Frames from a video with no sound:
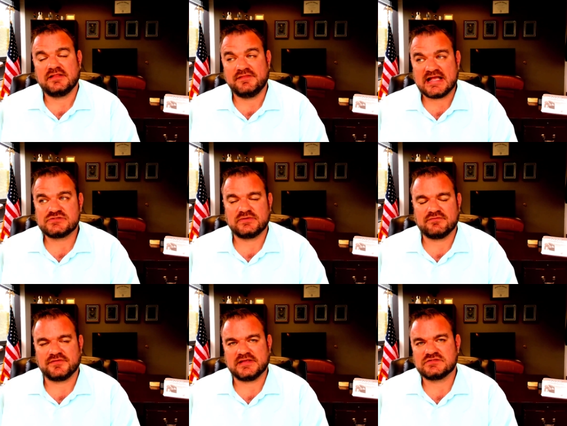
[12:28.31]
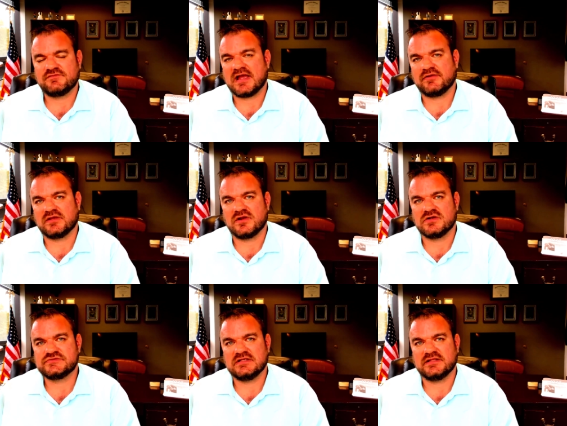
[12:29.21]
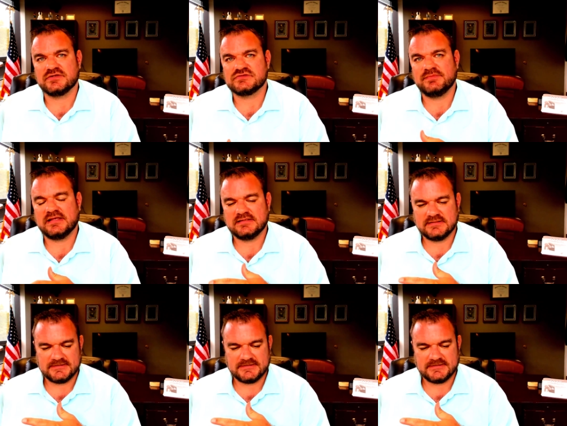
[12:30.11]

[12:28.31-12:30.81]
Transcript: That's when everything's firing on all cylinders. But